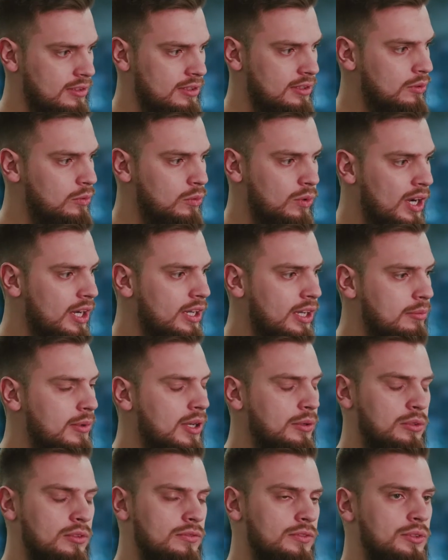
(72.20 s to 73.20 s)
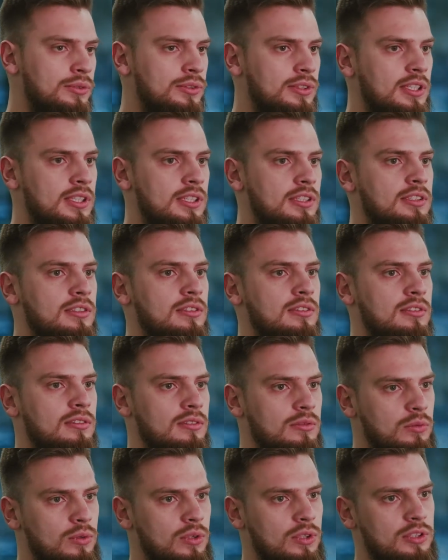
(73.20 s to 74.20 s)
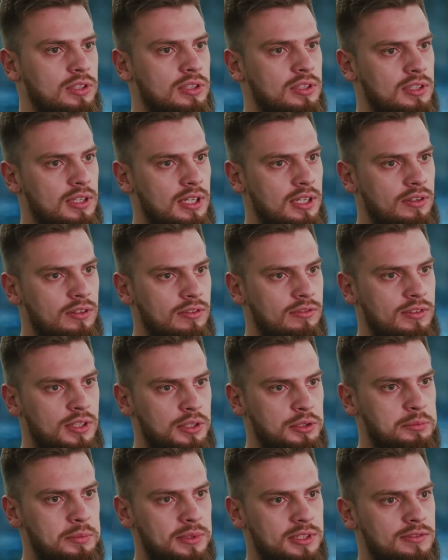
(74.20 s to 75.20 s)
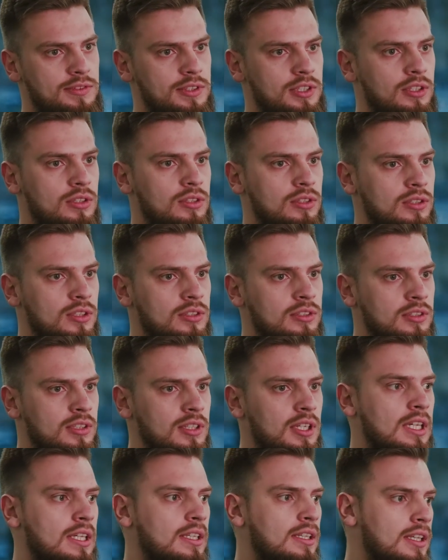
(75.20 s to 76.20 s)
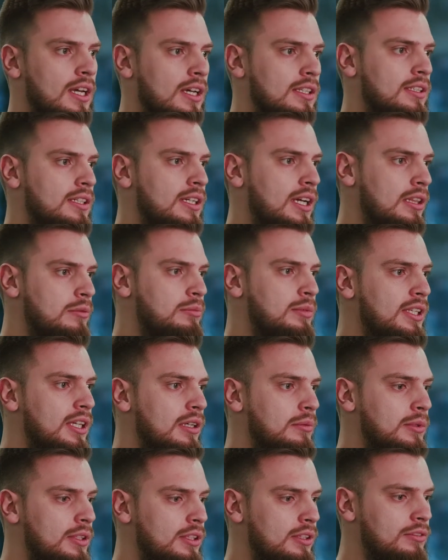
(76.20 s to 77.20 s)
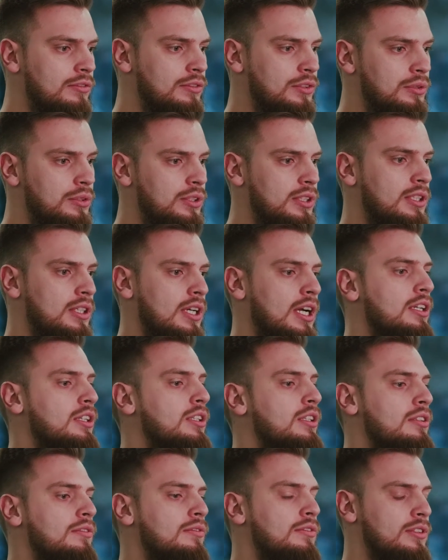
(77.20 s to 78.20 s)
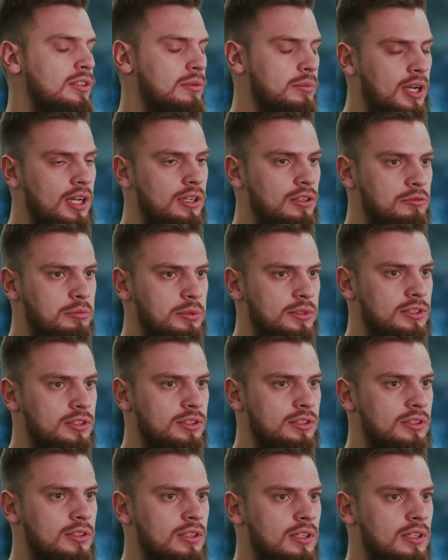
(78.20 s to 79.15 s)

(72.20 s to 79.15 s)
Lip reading: Y amount of users watched a very specific course. That helped them in the future achieve some kind of position.